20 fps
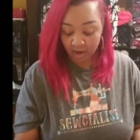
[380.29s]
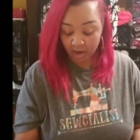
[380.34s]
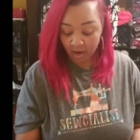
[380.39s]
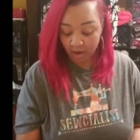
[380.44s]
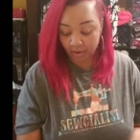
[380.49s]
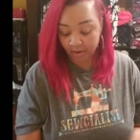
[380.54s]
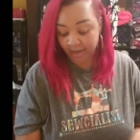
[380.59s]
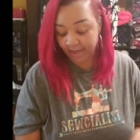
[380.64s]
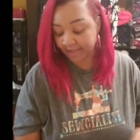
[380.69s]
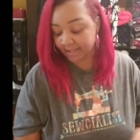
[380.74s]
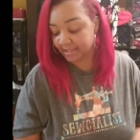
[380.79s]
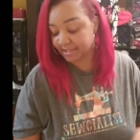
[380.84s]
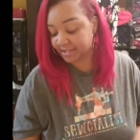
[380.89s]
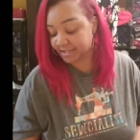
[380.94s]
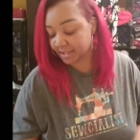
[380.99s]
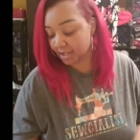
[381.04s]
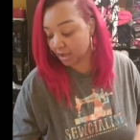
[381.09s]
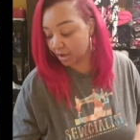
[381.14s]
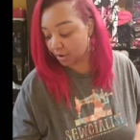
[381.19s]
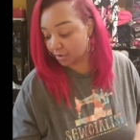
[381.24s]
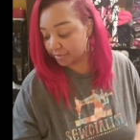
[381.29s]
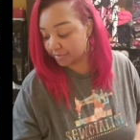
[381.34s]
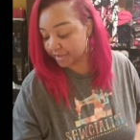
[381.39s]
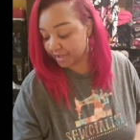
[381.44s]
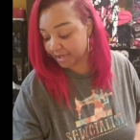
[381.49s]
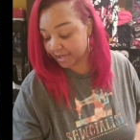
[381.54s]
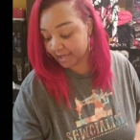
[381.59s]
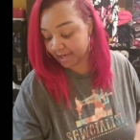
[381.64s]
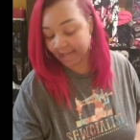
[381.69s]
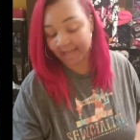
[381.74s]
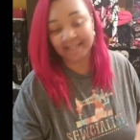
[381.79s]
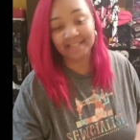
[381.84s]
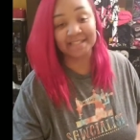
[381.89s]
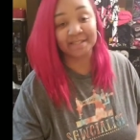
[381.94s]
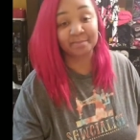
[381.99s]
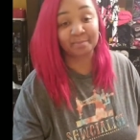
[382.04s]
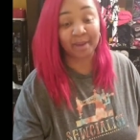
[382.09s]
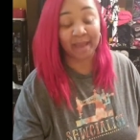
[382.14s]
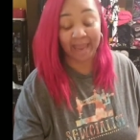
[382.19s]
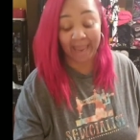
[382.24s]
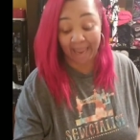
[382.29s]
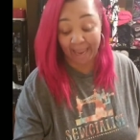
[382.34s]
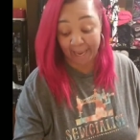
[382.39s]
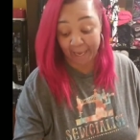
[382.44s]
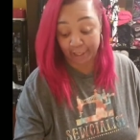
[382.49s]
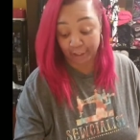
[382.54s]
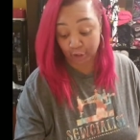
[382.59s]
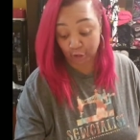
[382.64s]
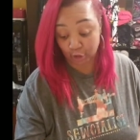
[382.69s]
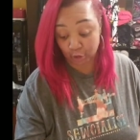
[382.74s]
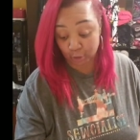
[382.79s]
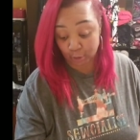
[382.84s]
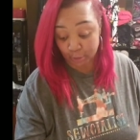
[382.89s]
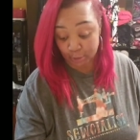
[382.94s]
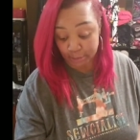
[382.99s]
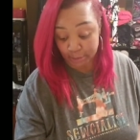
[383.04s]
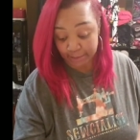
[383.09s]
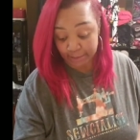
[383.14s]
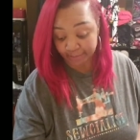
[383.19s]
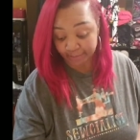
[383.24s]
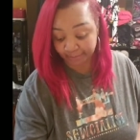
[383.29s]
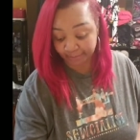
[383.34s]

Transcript: Okay, so the next pattern